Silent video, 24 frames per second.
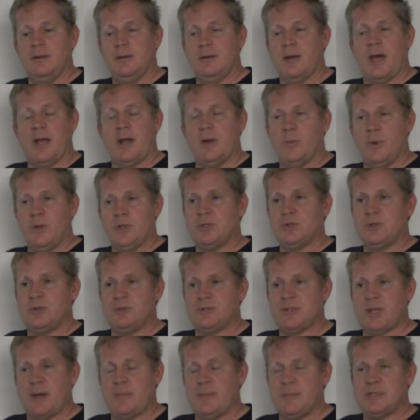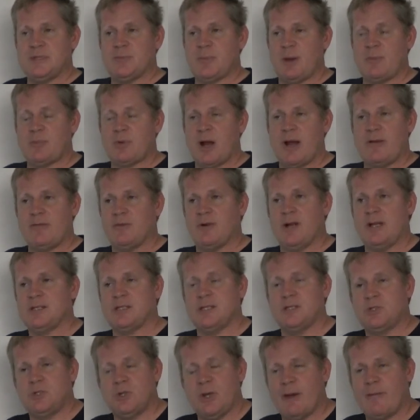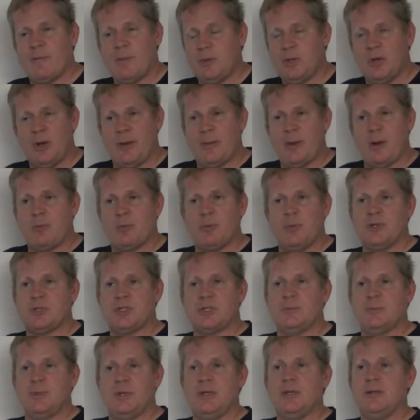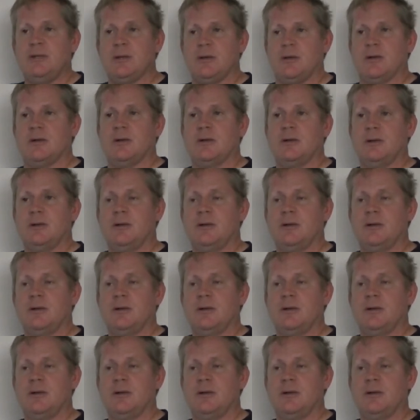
I don't want you inside. This is my private residence. You don't have my permission to be in here.